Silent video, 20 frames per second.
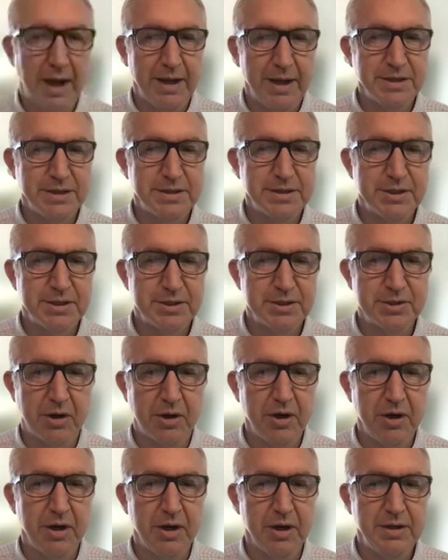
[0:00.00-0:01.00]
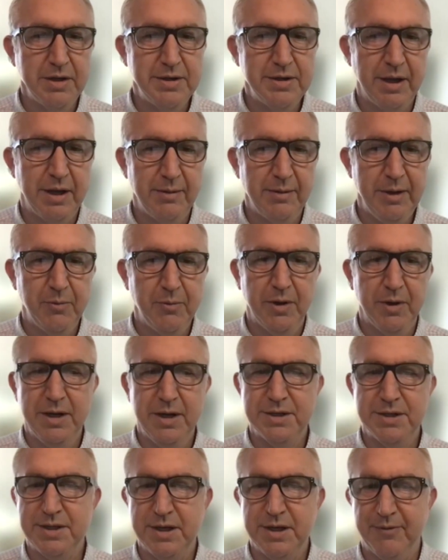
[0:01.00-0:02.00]
I guess to start, tell me, what
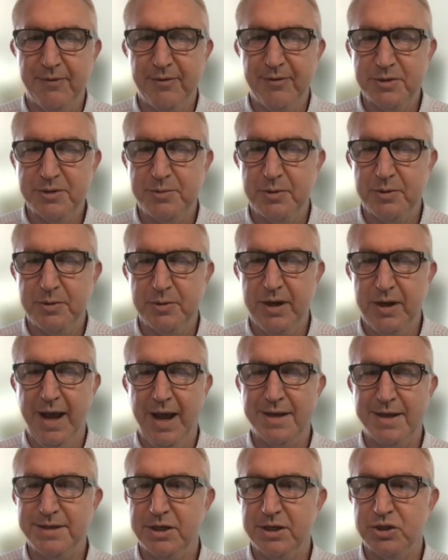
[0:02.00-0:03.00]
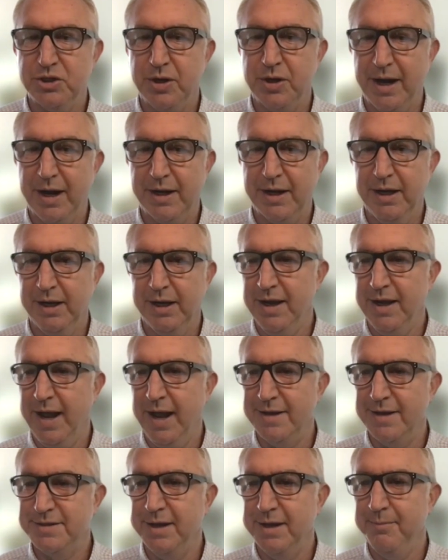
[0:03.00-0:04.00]
is the difference between asset tracking and
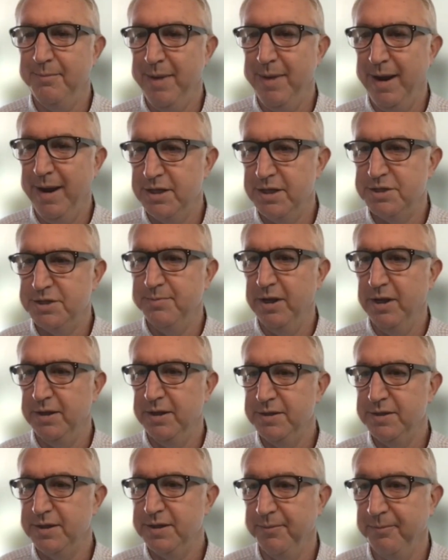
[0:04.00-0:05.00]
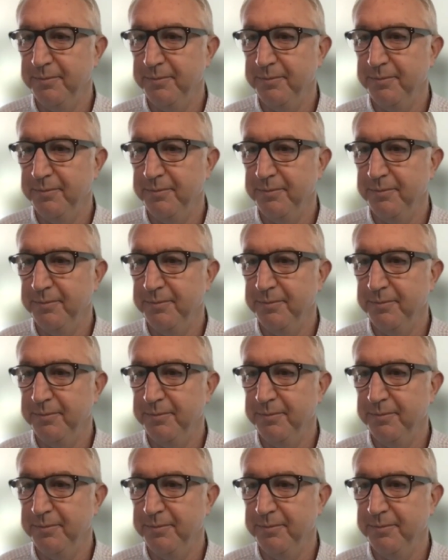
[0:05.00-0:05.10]
asset management?